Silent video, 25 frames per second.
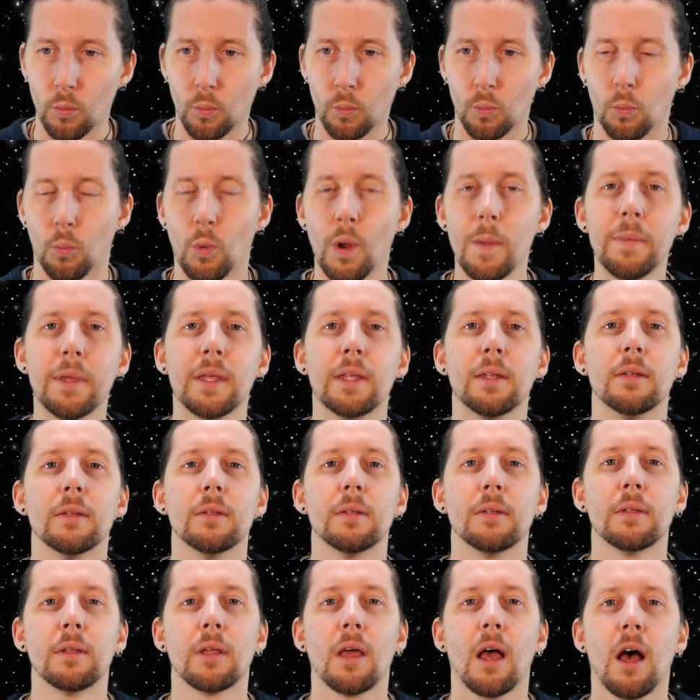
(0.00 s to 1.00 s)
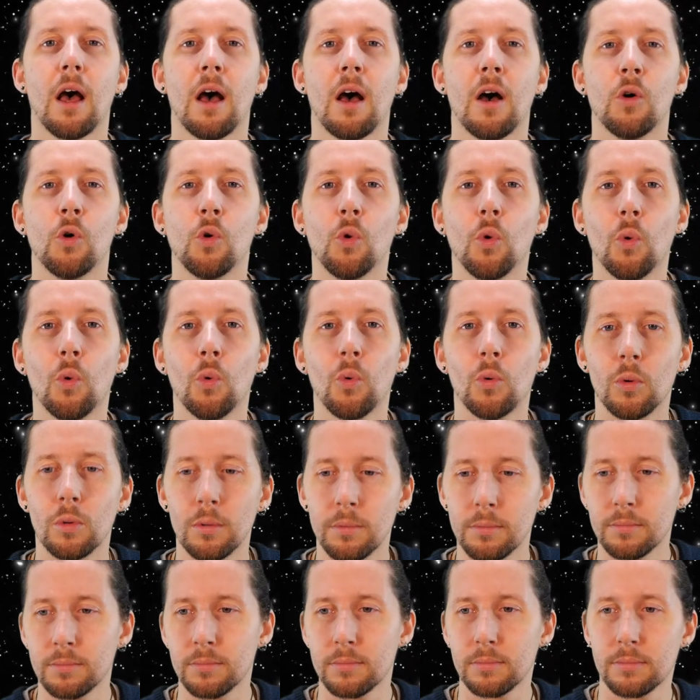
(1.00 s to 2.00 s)
Women are all,
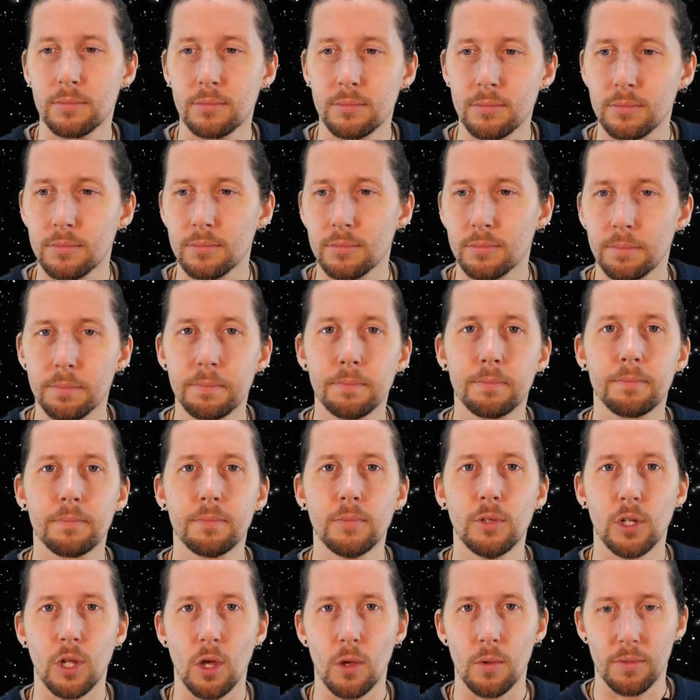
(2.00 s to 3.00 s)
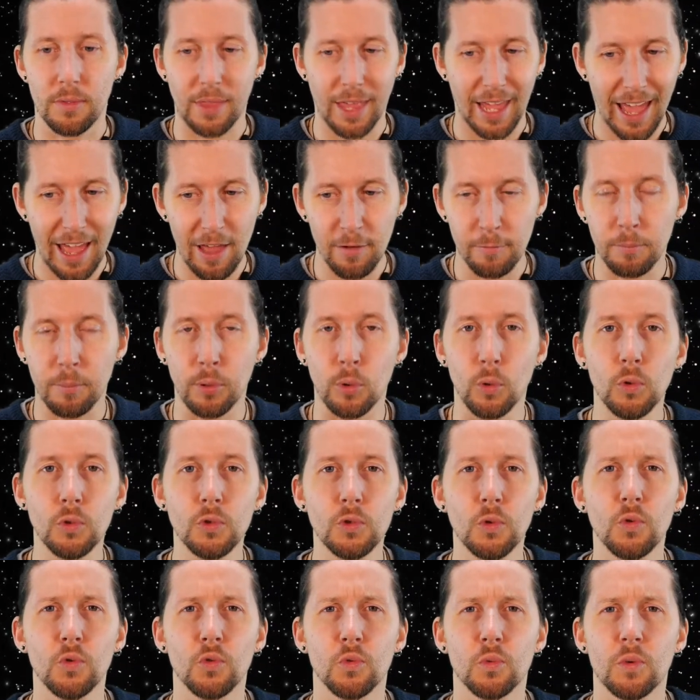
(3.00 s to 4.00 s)
you know, they have
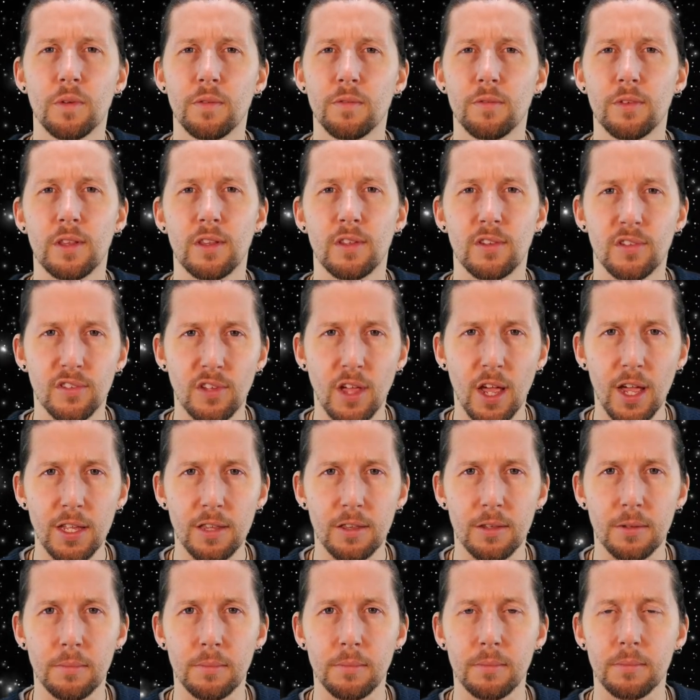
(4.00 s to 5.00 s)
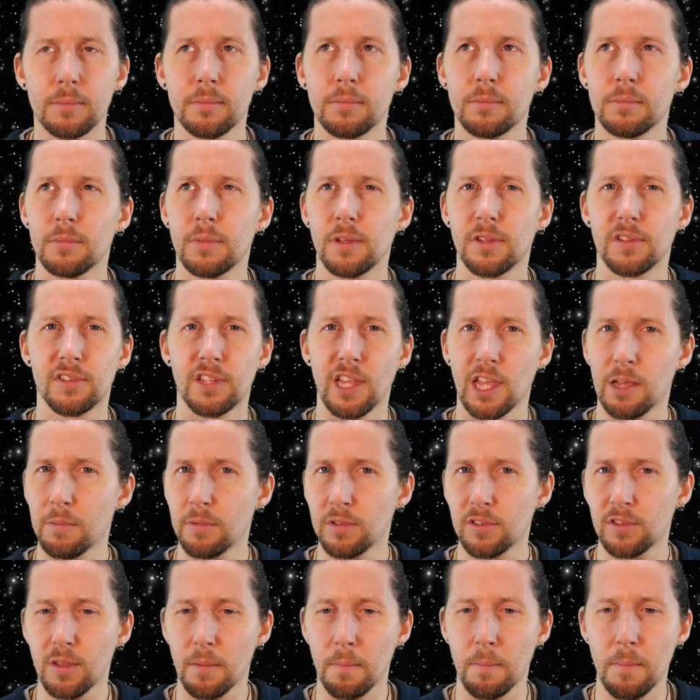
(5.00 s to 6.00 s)
portals inside them, the same
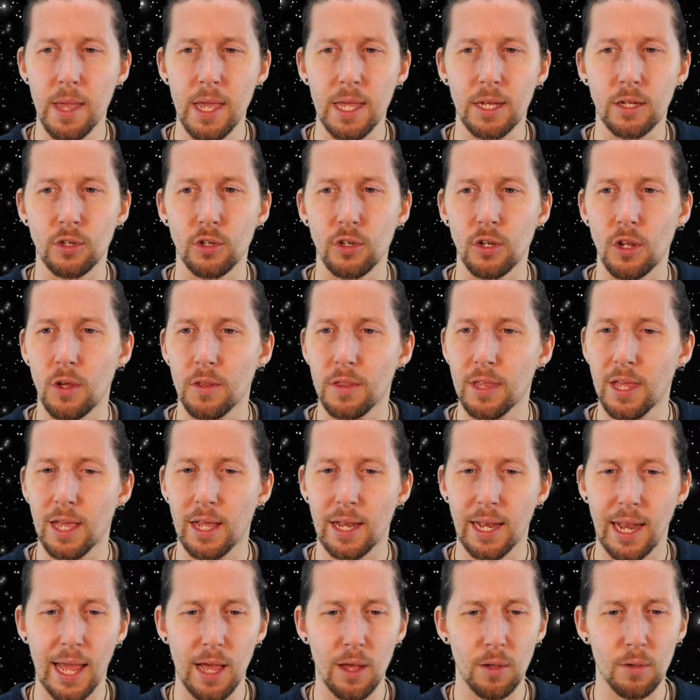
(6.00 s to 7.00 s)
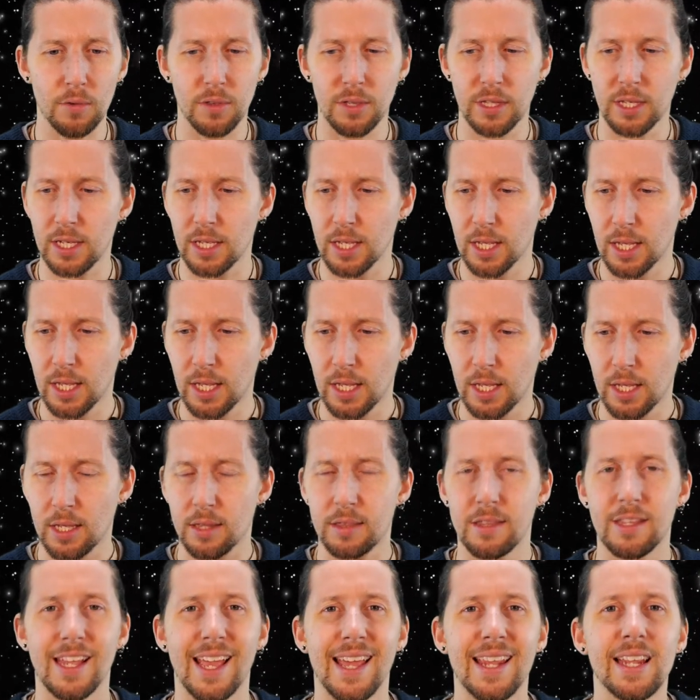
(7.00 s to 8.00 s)
as the men. You know, they allow the
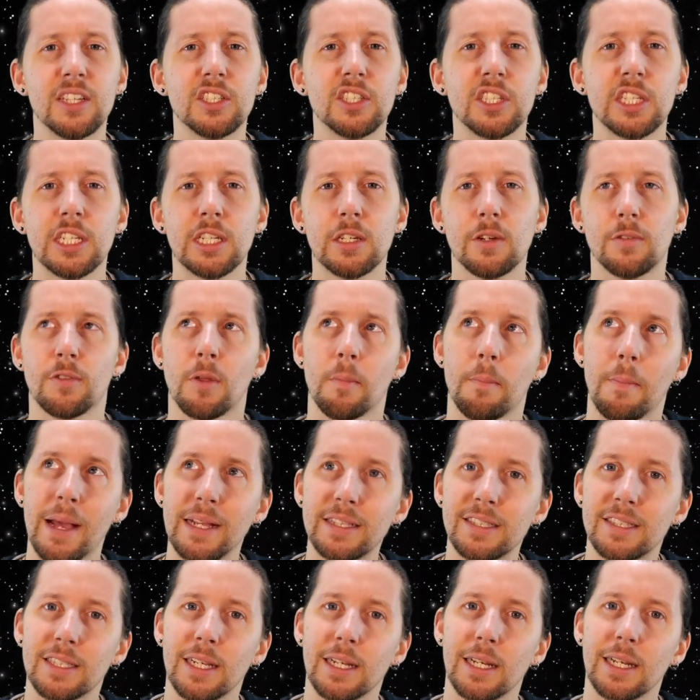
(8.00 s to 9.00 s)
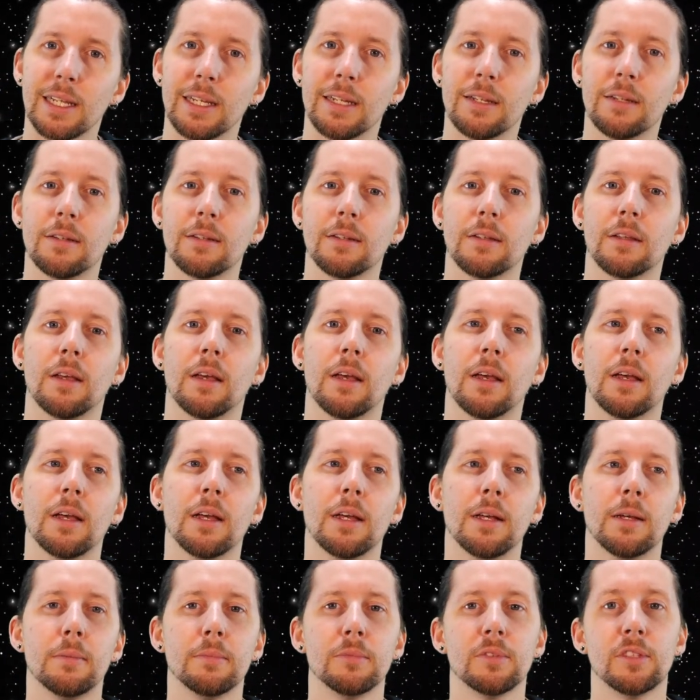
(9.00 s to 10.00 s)
energy of the masculine
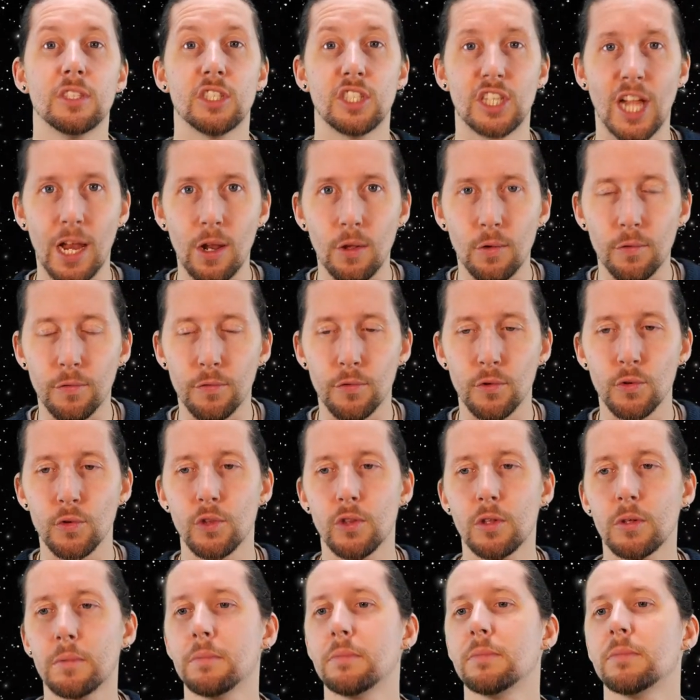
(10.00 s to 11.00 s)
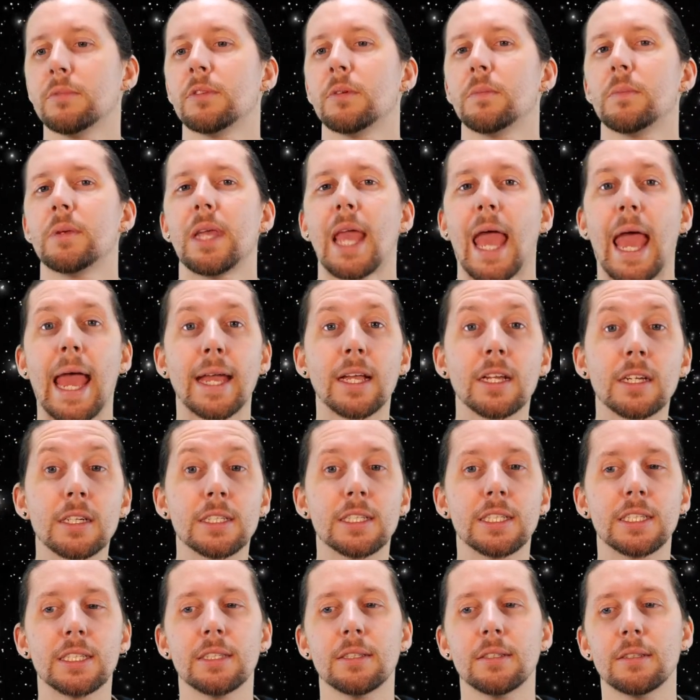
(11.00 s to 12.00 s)
to channel through them, to be
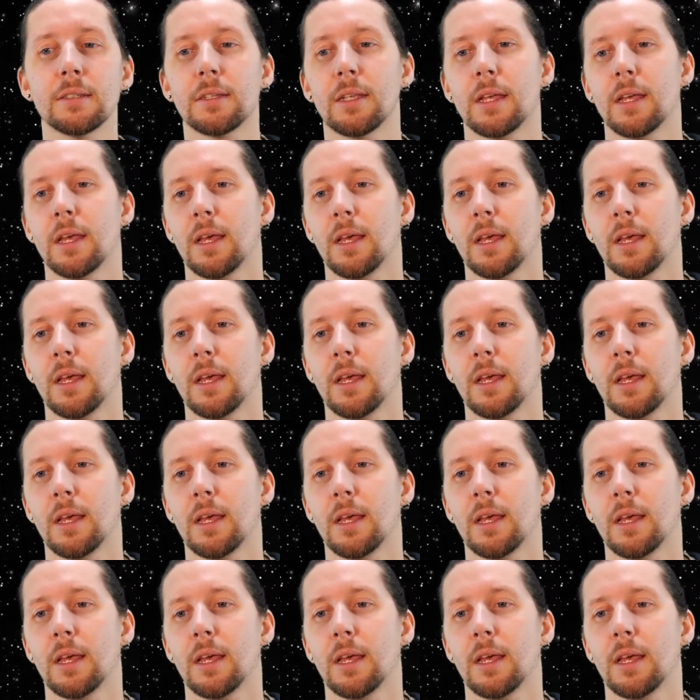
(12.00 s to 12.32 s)
anchored in